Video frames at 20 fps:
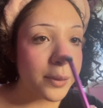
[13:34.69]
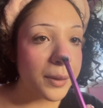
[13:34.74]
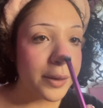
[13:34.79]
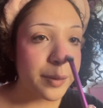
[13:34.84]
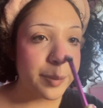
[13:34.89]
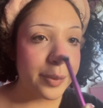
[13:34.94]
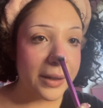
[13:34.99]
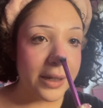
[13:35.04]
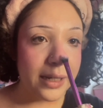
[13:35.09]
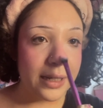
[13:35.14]
I'm gonna
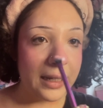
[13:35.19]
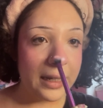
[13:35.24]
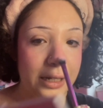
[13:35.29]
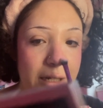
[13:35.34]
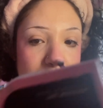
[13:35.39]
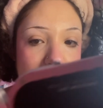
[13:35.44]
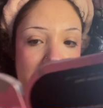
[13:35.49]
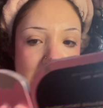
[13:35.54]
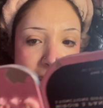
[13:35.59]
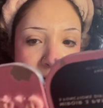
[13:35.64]
put it
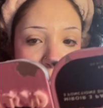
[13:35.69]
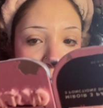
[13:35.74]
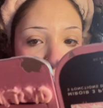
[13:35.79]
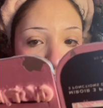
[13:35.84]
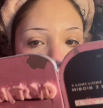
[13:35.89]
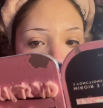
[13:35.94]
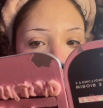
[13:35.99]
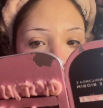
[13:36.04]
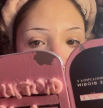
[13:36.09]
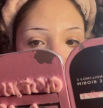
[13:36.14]
here, and I'm
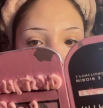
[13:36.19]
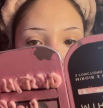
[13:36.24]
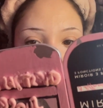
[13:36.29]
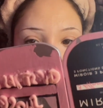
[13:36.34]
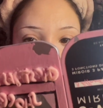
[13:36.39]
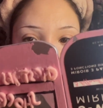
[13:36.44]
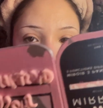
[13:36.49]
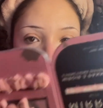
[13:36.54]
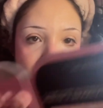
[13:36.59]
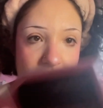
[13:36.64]
also not
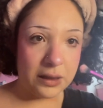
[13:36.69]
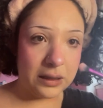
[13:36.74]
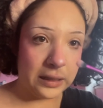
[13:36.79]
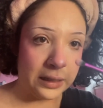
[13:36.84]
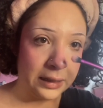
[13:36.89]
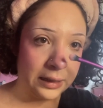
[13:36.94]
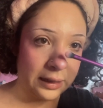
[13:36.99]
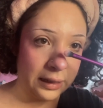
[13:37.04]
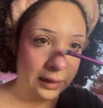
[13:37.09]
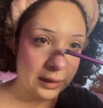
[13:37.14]
sure if I
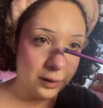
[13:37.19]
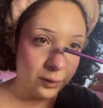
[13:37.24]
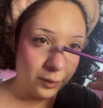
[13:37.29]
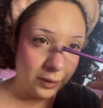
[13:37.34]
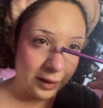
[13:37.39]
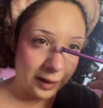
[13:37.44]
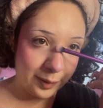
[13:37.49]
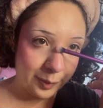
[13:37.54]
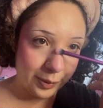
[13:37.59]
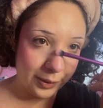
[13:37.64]
like it
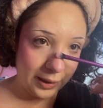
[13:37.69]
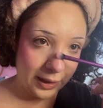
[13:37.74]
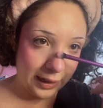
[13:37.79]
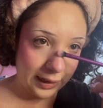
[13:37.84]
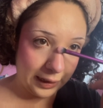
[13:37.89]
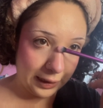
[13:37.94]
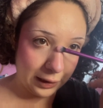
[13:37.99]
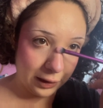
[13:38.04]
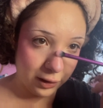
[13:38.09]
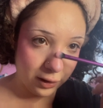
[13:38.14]
when I put
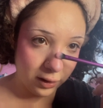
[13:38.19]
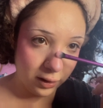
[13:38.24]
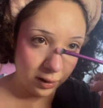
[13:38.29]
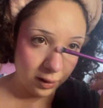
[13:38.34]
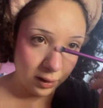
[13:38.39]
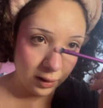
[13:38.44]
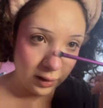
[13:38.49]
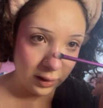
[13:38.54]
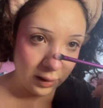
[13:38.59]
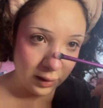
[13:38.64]
it here,
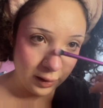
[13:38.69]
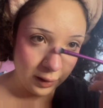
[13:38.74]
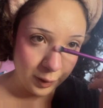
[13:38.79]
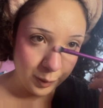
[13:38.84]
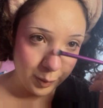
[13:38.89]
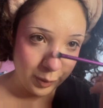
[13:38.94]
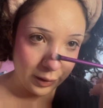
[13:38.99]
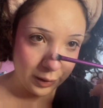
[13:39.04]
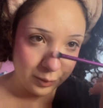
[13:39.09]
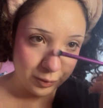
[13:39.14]

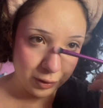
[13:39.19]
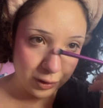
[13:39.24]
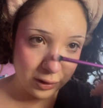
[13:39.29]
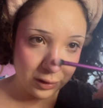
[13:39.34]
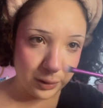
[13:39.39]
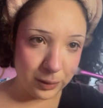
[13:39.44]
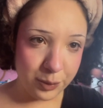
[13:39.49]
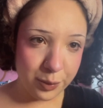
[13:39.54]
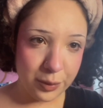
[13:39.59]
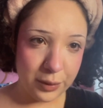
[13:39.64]
but I'm just
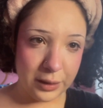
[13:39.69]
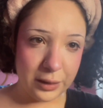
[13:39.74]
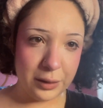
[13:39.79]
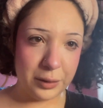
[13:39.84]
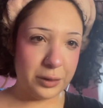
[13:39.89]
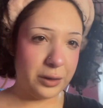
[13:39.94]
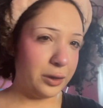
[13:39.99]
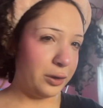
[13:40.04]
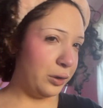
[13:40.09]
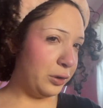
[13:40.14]
gonna put it
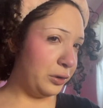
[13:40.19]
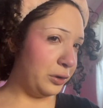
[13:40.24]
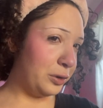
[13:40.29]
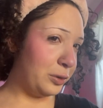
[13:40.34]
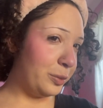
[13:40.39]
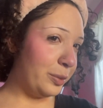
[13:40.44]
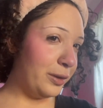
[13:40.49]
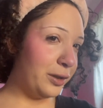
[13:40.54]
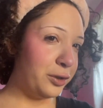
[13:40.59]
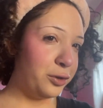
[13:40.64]
a little
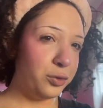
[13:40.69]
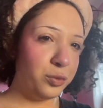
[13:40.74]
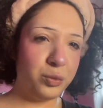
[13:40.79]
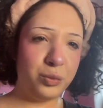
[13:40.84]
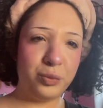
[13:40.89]
bit.